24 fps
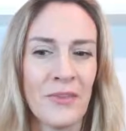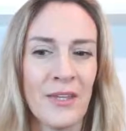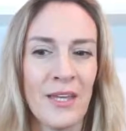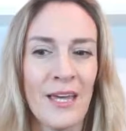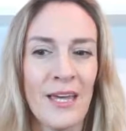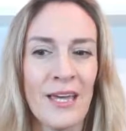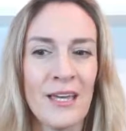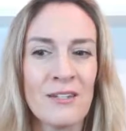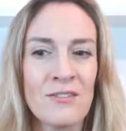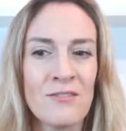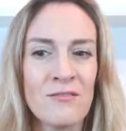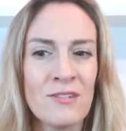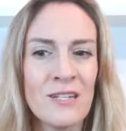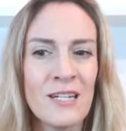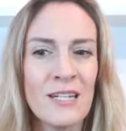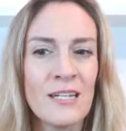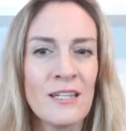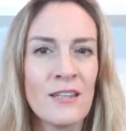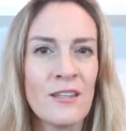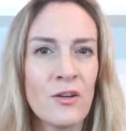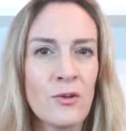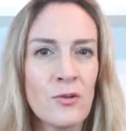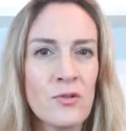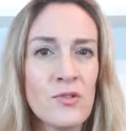And really,
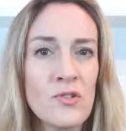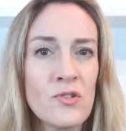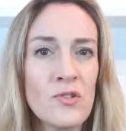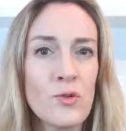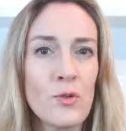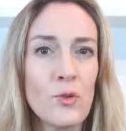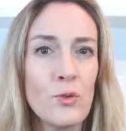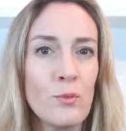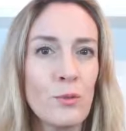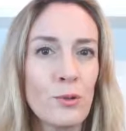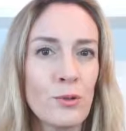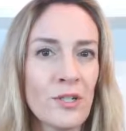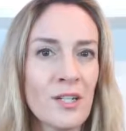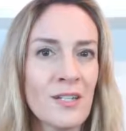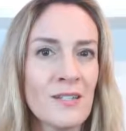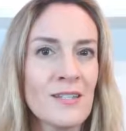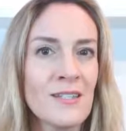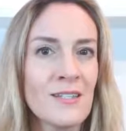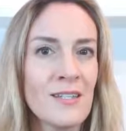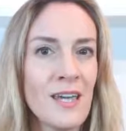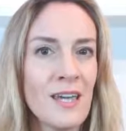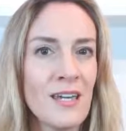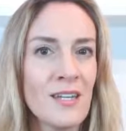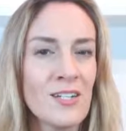those two
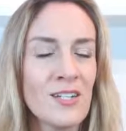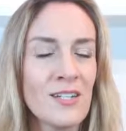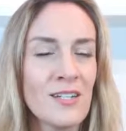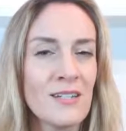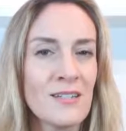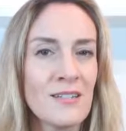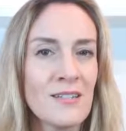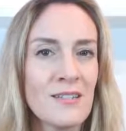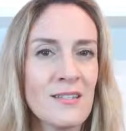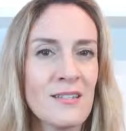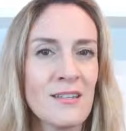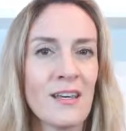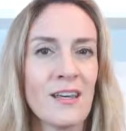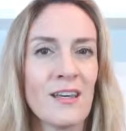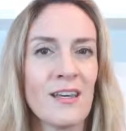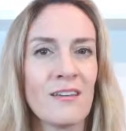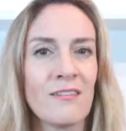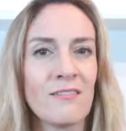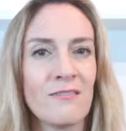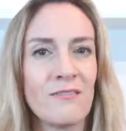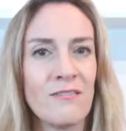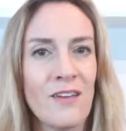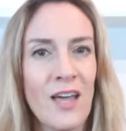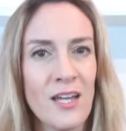pronunciations,
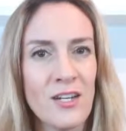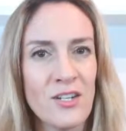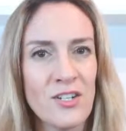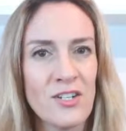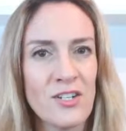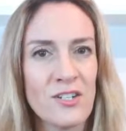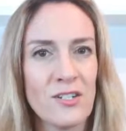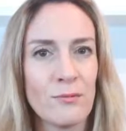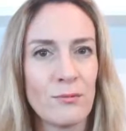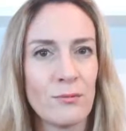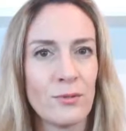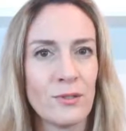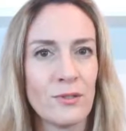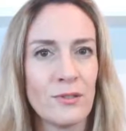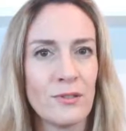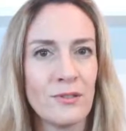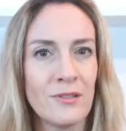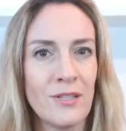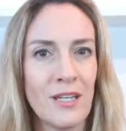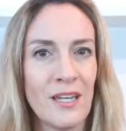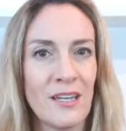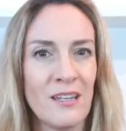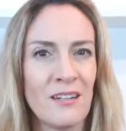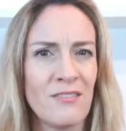vegetable
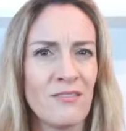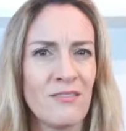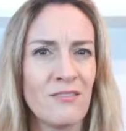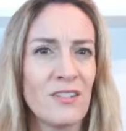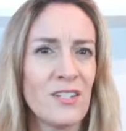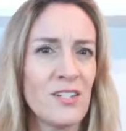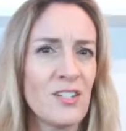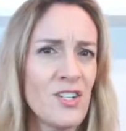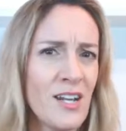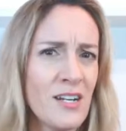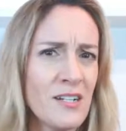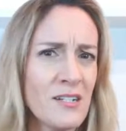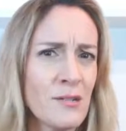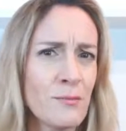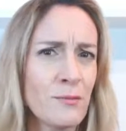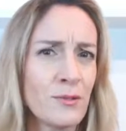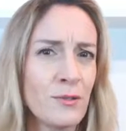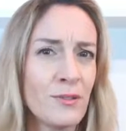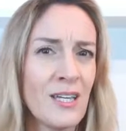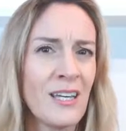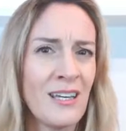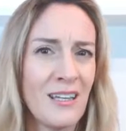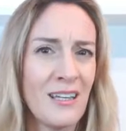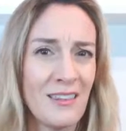and
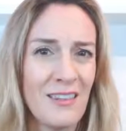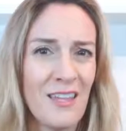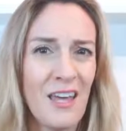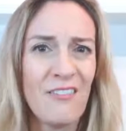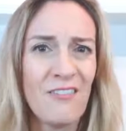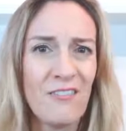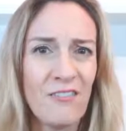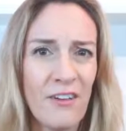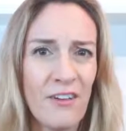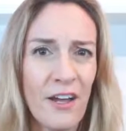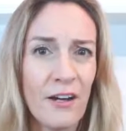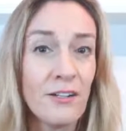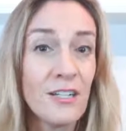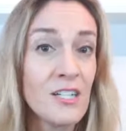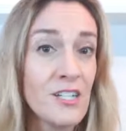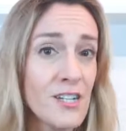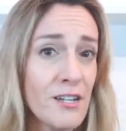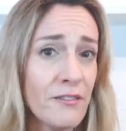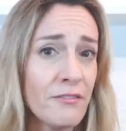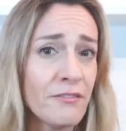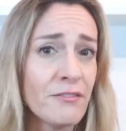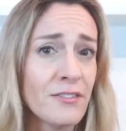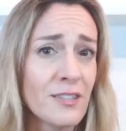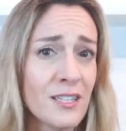vegetable, they're very
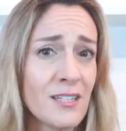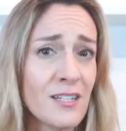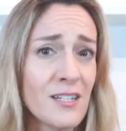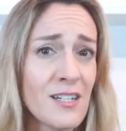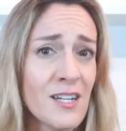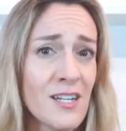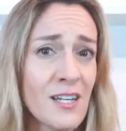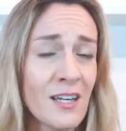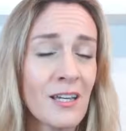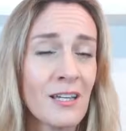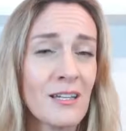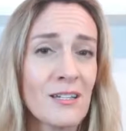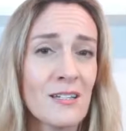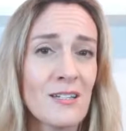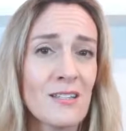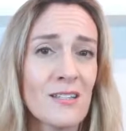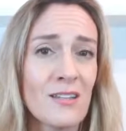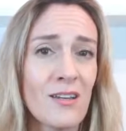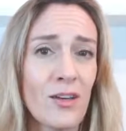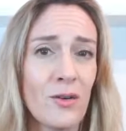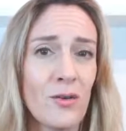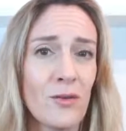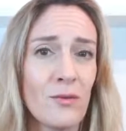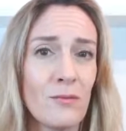different.
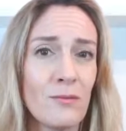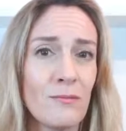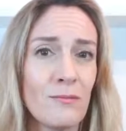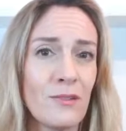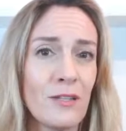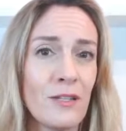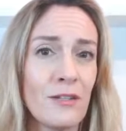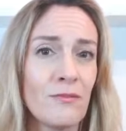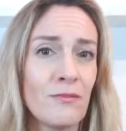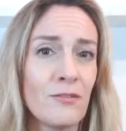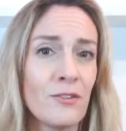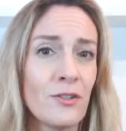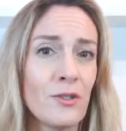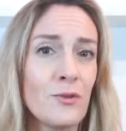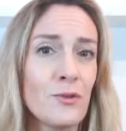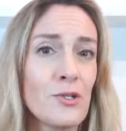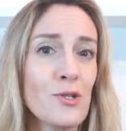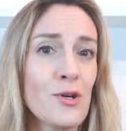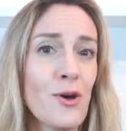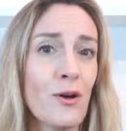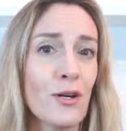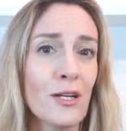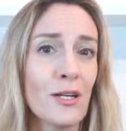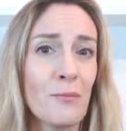So if you're
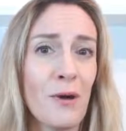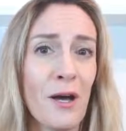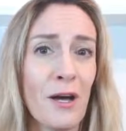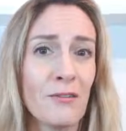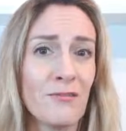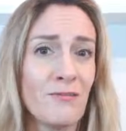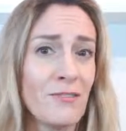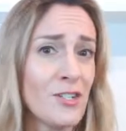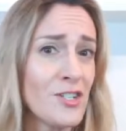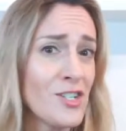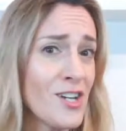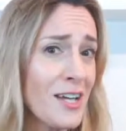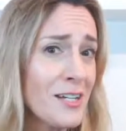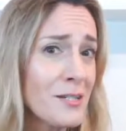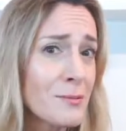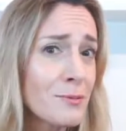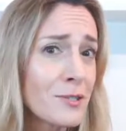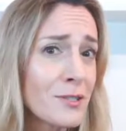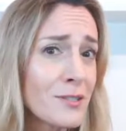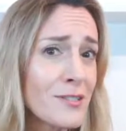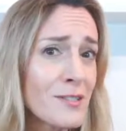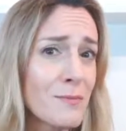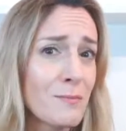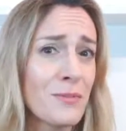talking about
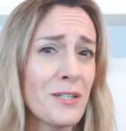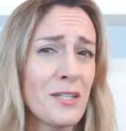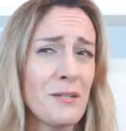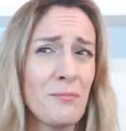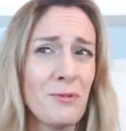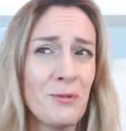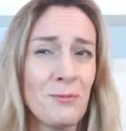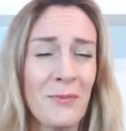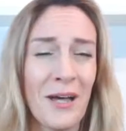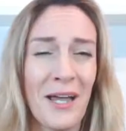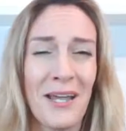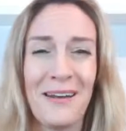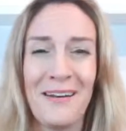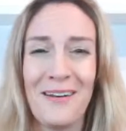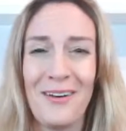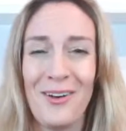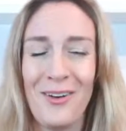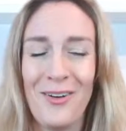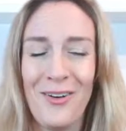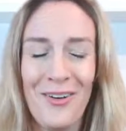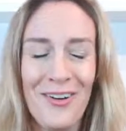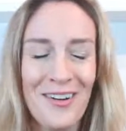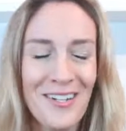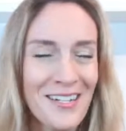vegetables, people might
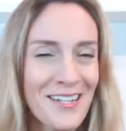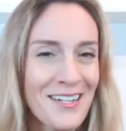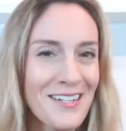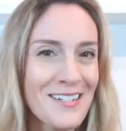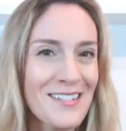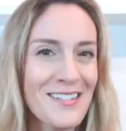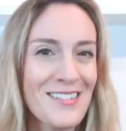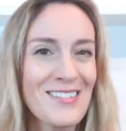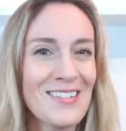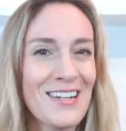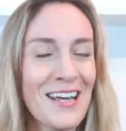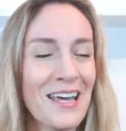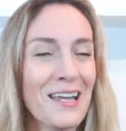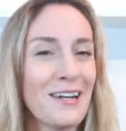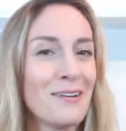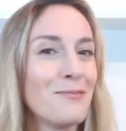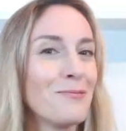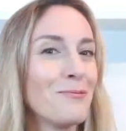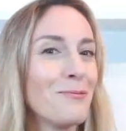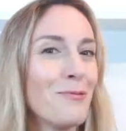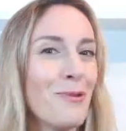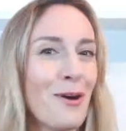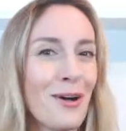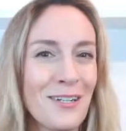not understand
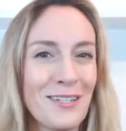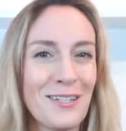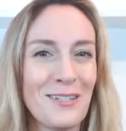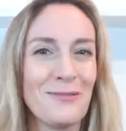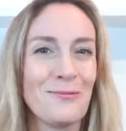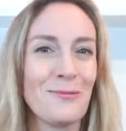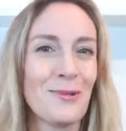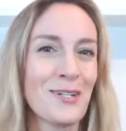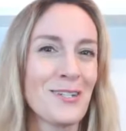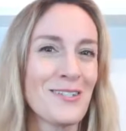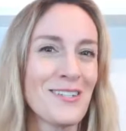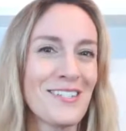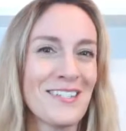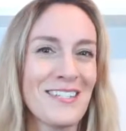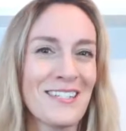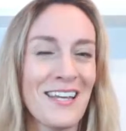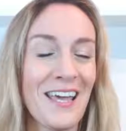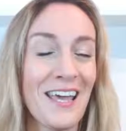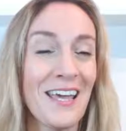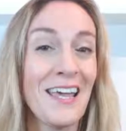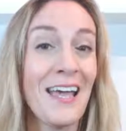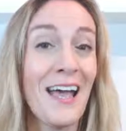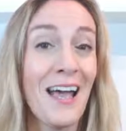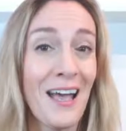what you want to
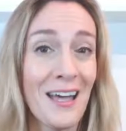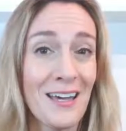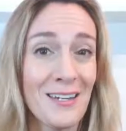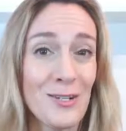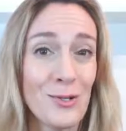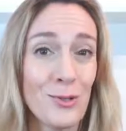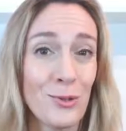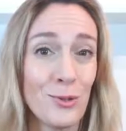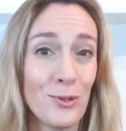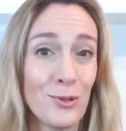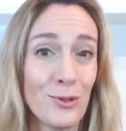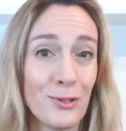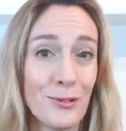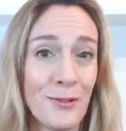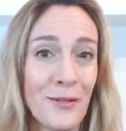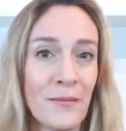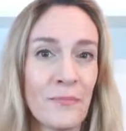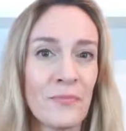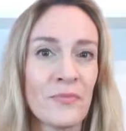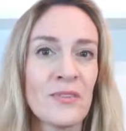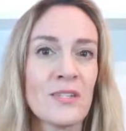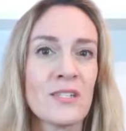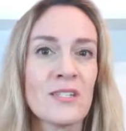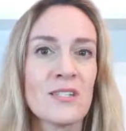say at all.
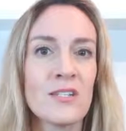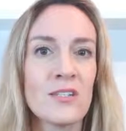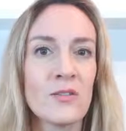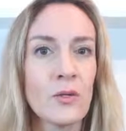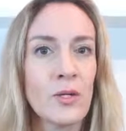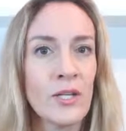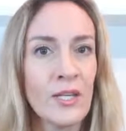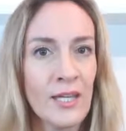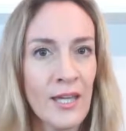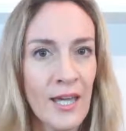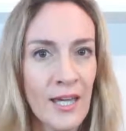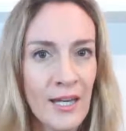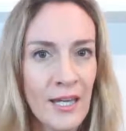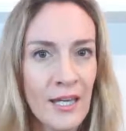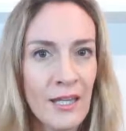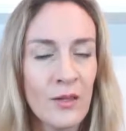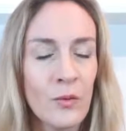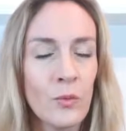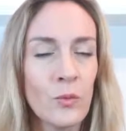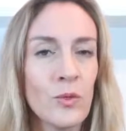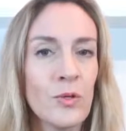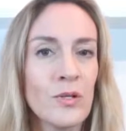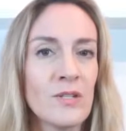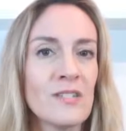So getting the
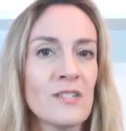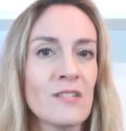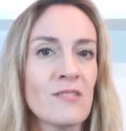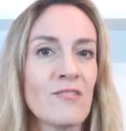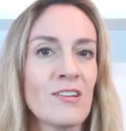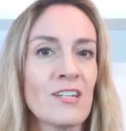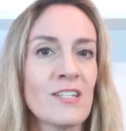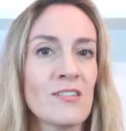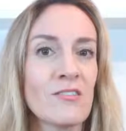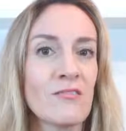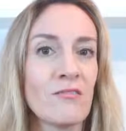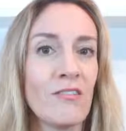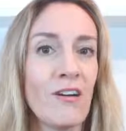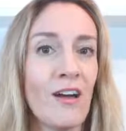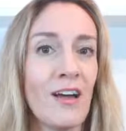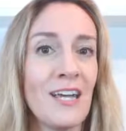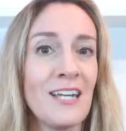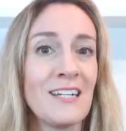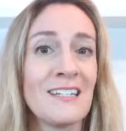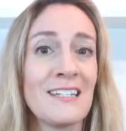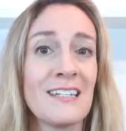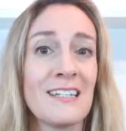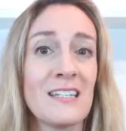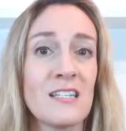word stress
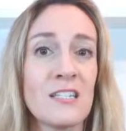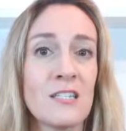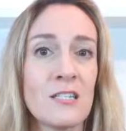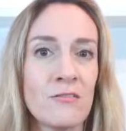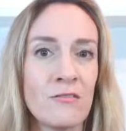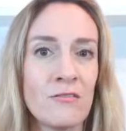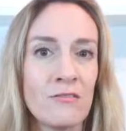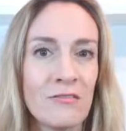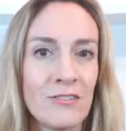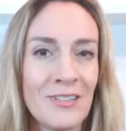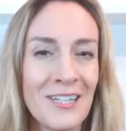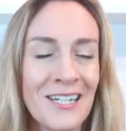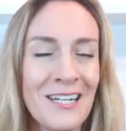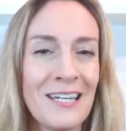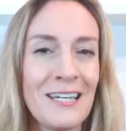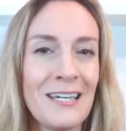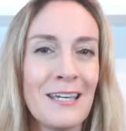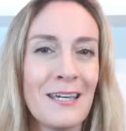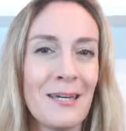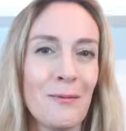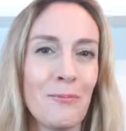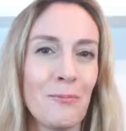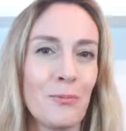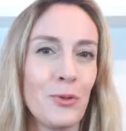right is
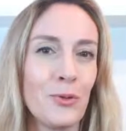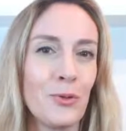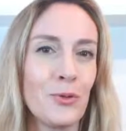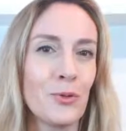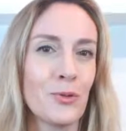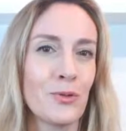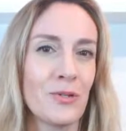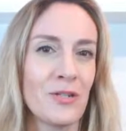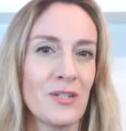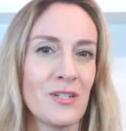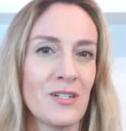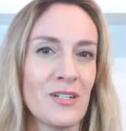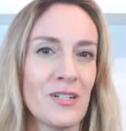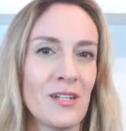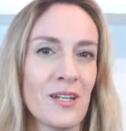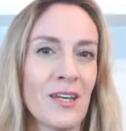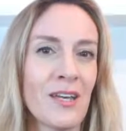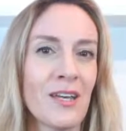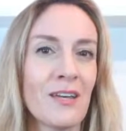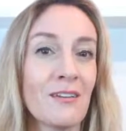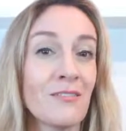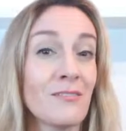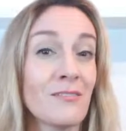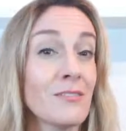really important
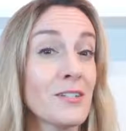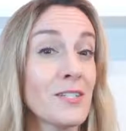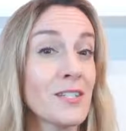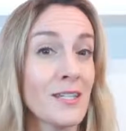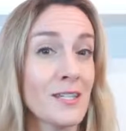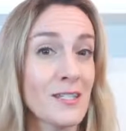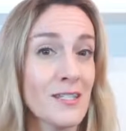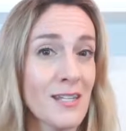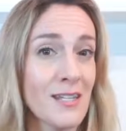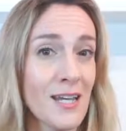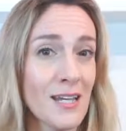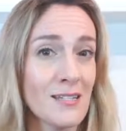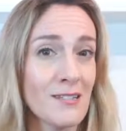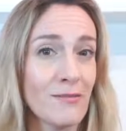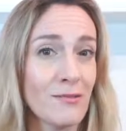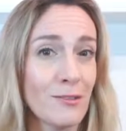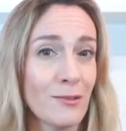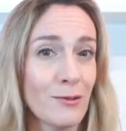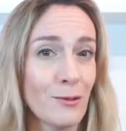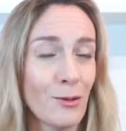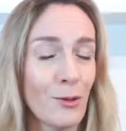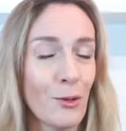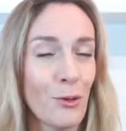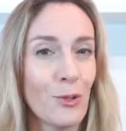for successful
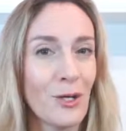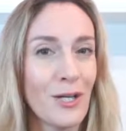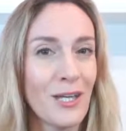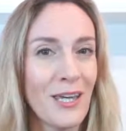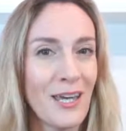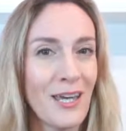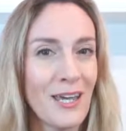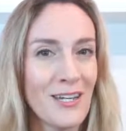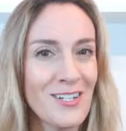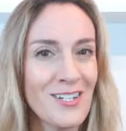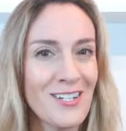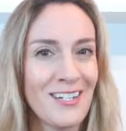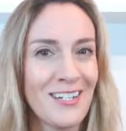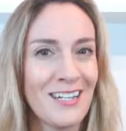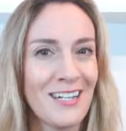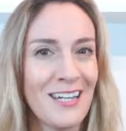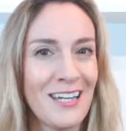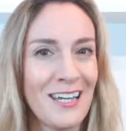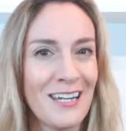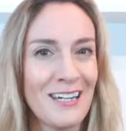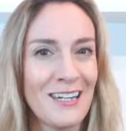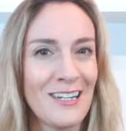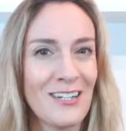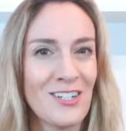communication in
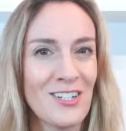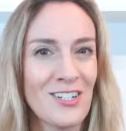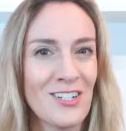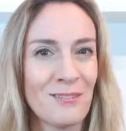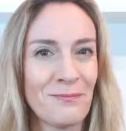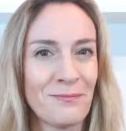English.